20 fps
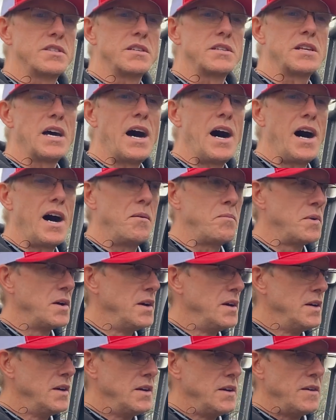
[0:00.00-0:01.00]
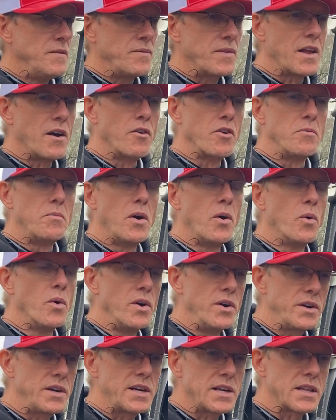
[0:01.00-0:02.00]
to the top on a
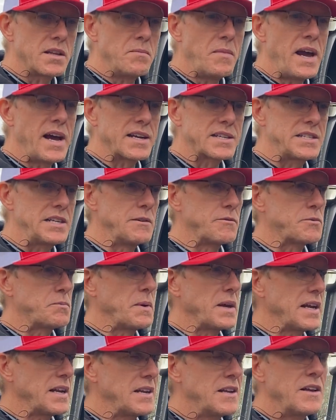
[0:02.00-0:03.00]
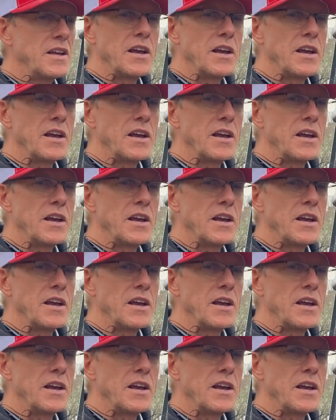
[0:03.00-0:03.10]
mower, you get the max tip speed.